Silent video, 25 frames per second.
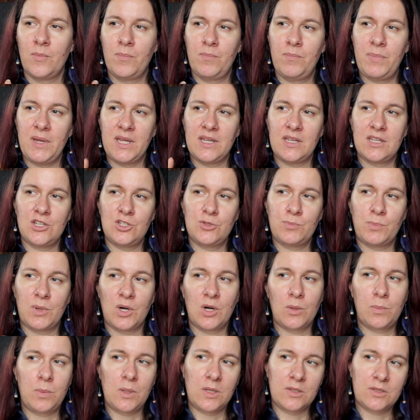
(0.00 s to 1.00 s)
pinkish
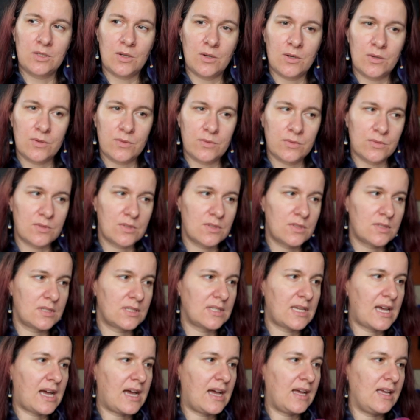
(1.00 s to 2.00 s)
purple
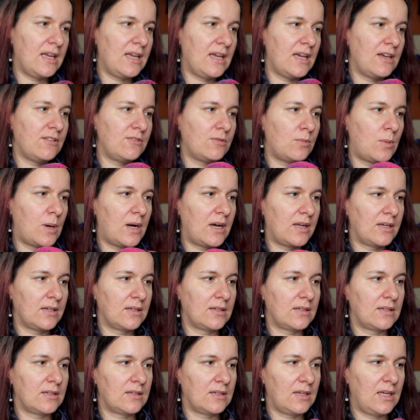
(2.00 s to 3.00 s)
tones. I have
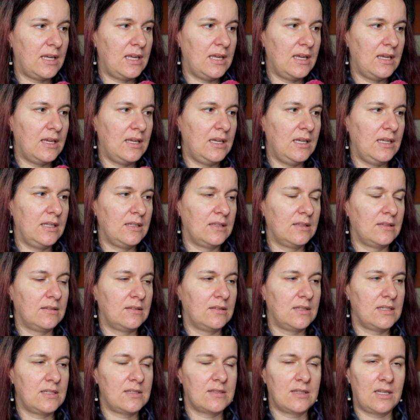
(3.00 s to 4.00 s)
one
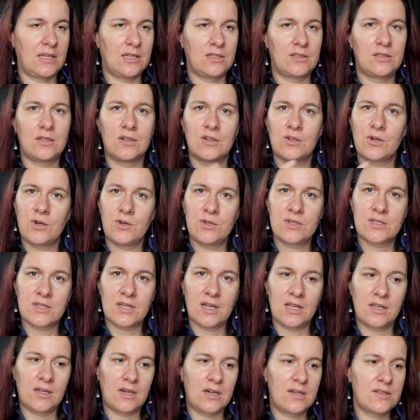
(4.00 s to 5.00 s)
in this like turquoise
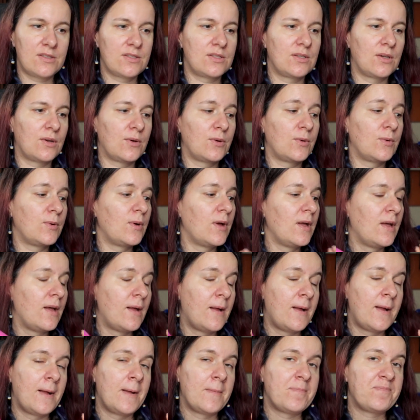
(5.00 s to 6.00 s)
color. So
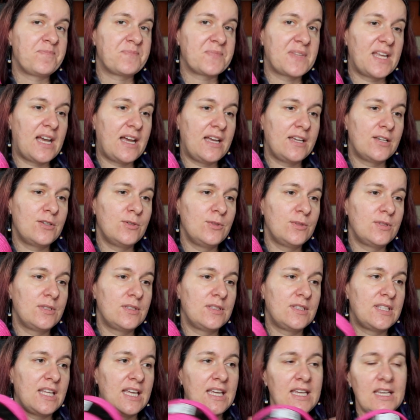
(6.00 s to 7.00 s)
I could
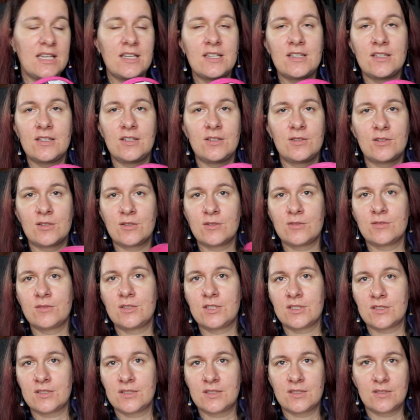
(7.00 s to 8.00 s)
take,
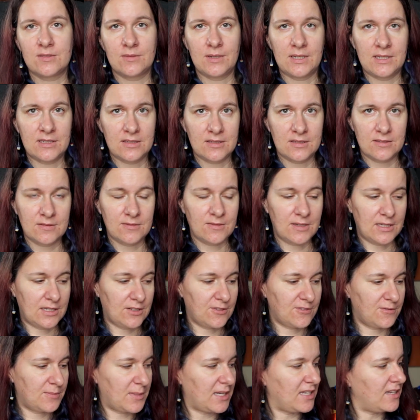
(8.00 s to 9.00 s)
just one
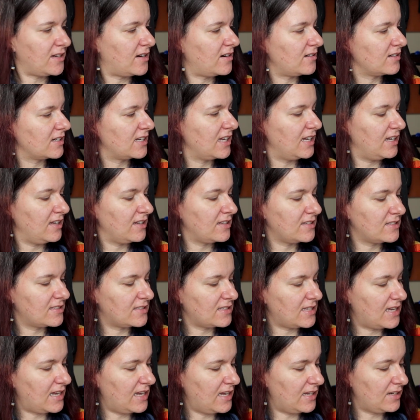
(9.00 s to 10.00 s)
of my yarn
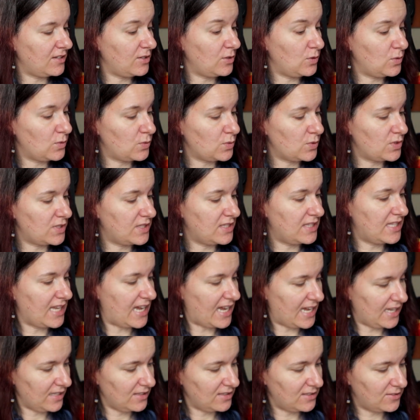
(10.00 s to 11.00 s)
cakes and use
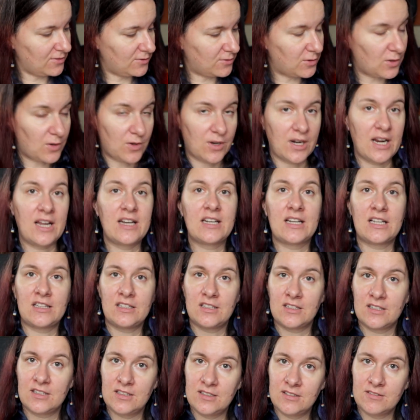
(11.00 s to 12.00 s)
that for
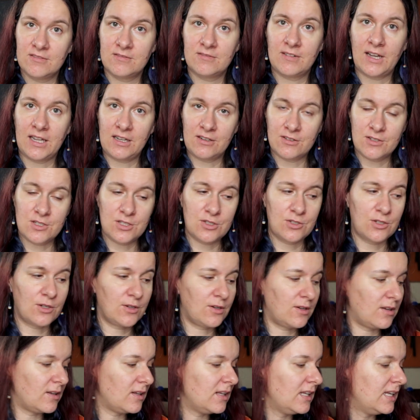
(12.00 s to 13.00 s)
another virus
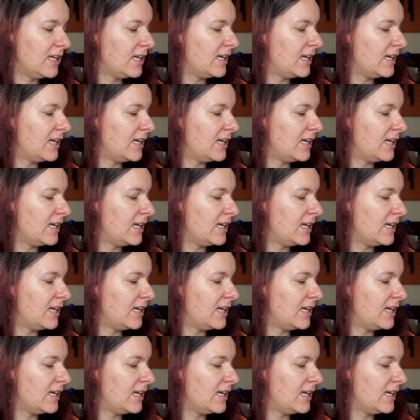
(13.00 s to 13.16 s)
shawl,